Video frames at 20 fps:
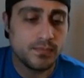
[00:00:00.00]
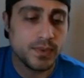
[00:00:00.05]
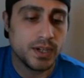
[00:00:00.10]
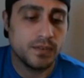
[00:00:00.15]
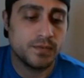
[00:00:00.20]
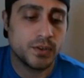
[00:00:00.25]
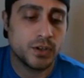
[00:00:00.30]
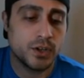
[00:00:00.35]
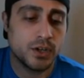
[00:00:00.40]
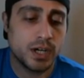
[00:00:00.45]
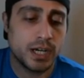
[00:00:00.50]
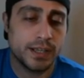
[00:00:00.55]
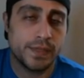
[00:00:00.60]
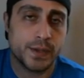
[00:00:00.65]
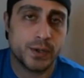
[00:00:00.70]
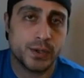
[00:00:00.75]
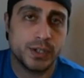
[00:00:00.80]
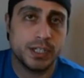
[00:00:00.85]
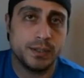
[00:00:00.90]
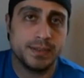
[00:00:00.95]
for
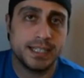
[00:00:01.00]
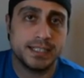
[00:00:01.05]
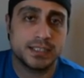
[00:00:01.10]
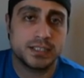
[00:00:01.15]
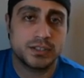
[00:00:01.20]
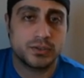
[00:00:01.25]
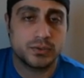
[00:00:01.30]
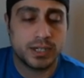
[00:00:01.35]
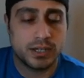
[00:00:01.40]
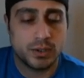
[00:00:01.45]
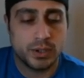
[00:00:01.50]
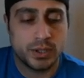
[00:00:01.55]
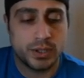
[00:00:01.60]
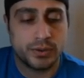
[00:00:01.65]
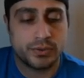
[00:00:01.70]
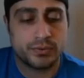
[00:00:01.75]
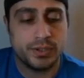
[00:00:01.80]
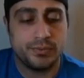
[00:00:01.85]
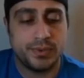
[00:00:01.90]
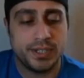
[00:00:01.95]
30 minutes throughout all
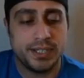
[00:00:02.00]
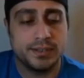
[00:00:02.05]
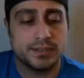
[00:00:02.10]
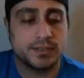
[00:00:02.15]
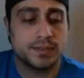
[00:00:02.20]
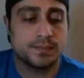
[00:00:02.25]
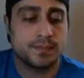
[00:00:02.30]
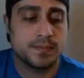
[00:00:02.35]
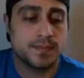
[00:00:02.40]
3 weeks.